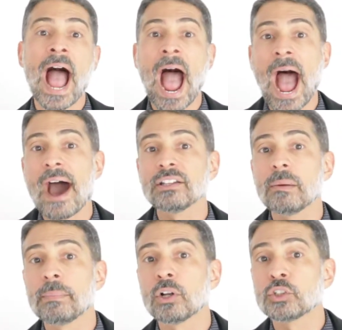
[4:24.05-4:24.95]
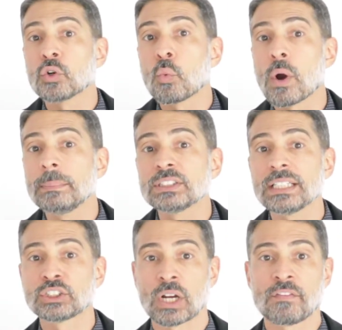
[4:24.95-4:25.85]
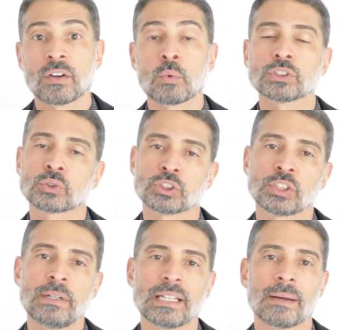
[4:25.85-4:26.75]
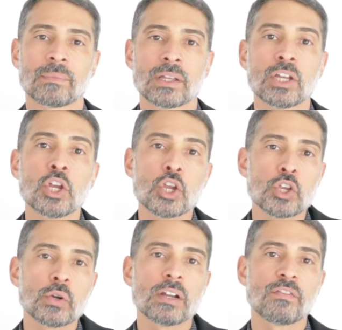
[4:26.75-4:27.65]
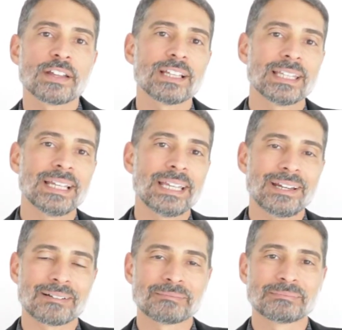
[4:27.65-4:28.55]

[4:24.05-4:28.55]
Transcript: how to build your website traffic with social media. You can find the link here.